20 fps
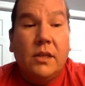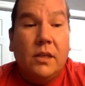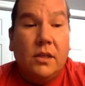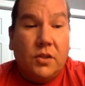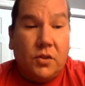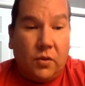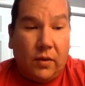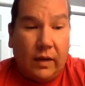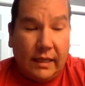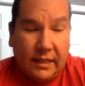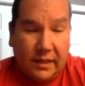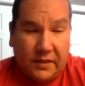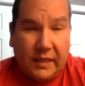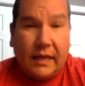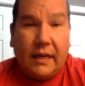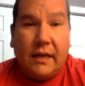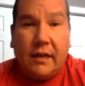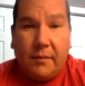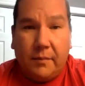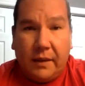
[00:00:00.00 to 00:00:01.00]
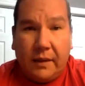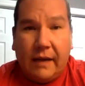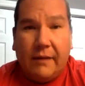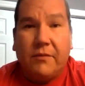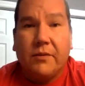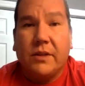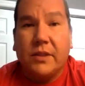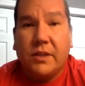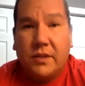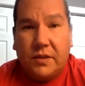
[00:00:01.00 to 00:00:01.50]
so I decided to apply
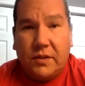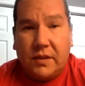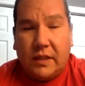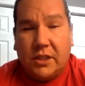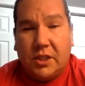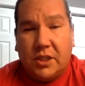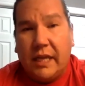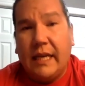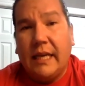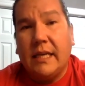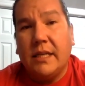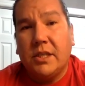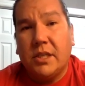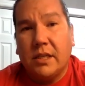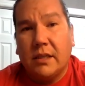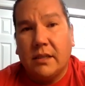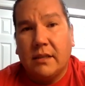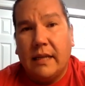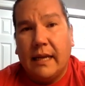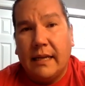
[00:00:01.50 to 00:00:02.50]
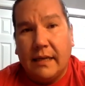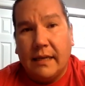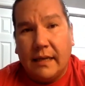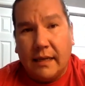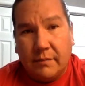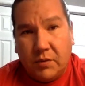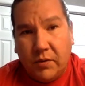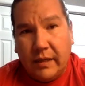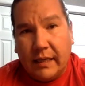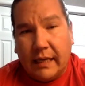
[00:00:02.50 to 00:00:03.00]
for this exchange and ended
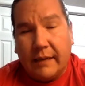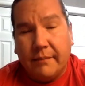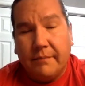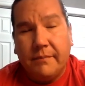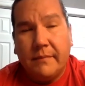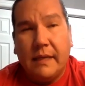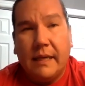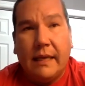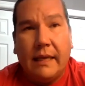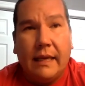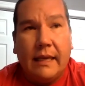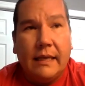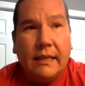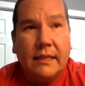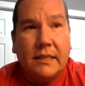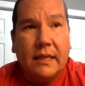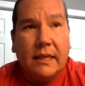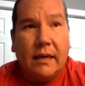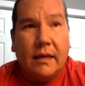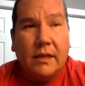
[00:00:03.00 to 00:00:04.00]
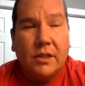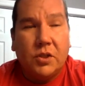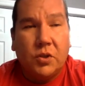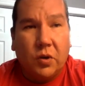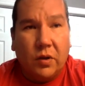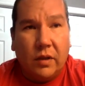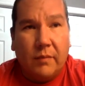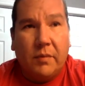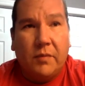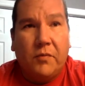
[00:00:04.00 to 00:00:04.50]
up doing it. And uh,
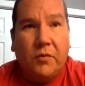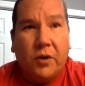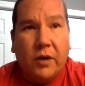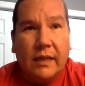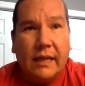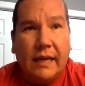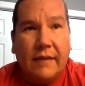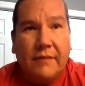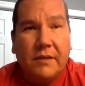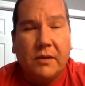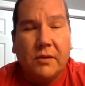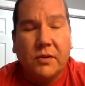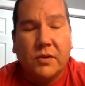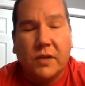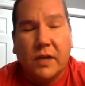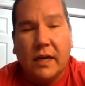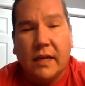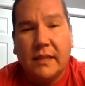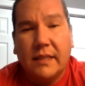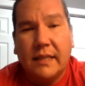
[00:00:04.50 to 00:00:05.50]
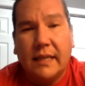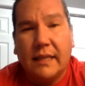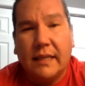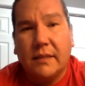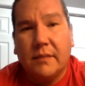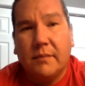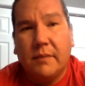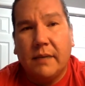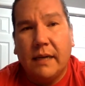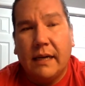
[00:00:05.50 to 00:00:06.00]
shortly before I left, I was
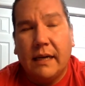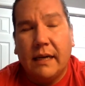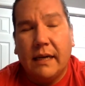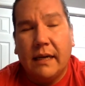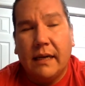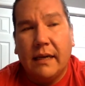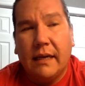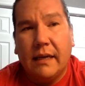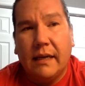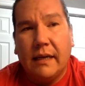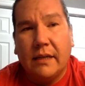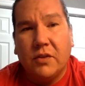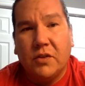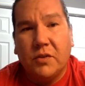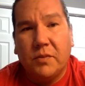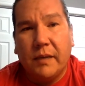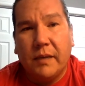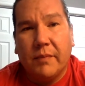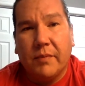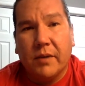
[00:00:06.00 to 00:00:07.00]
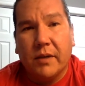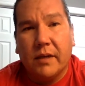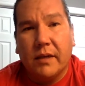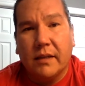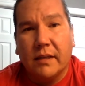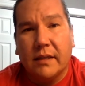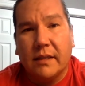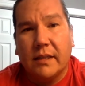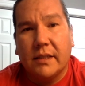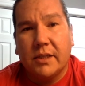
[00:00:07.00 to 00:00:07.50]
contacted by a newspaper called
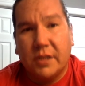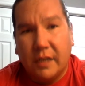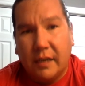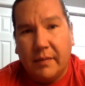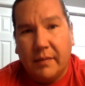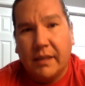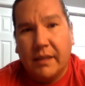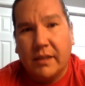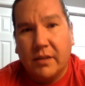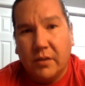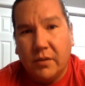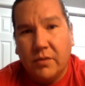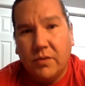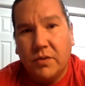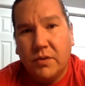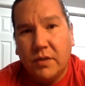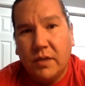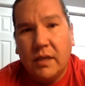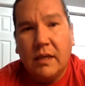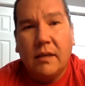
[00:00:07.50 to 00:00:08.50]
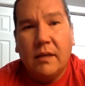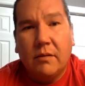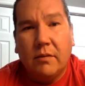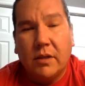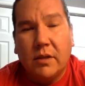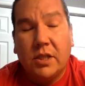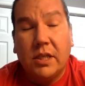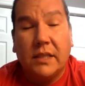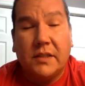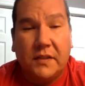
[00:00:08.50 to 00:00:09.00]
the Anishinabek News,
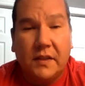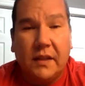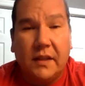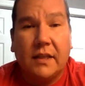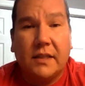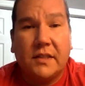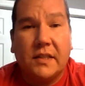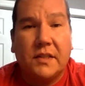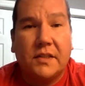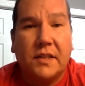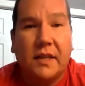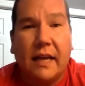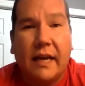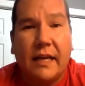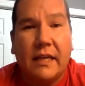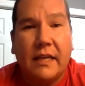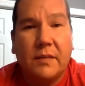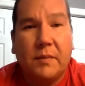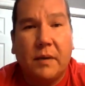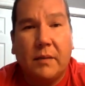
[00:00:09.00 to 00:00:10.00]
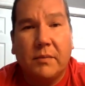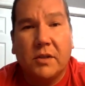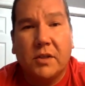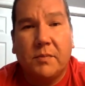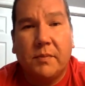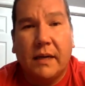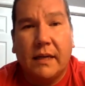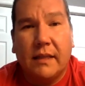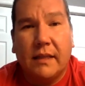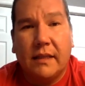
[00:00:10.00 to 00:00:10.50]
which uh, still exists today. It's
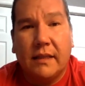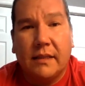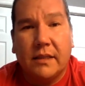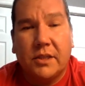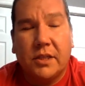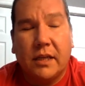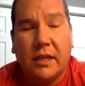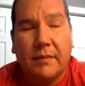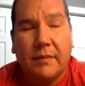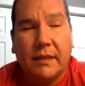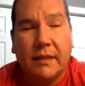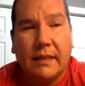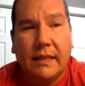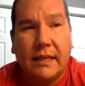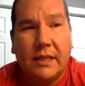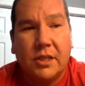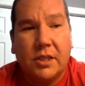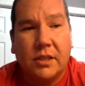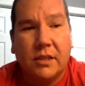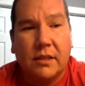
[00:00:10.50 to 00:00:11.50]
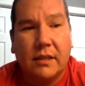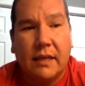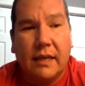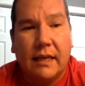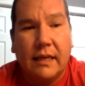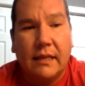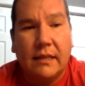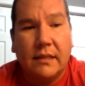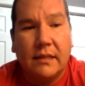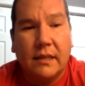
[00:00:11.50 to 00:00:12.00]
published by the Anishinabek Nation.
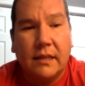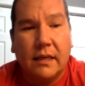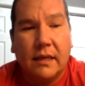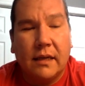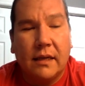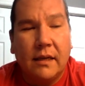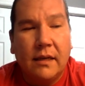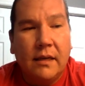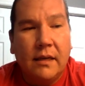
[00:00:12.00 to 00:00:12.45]
And uh,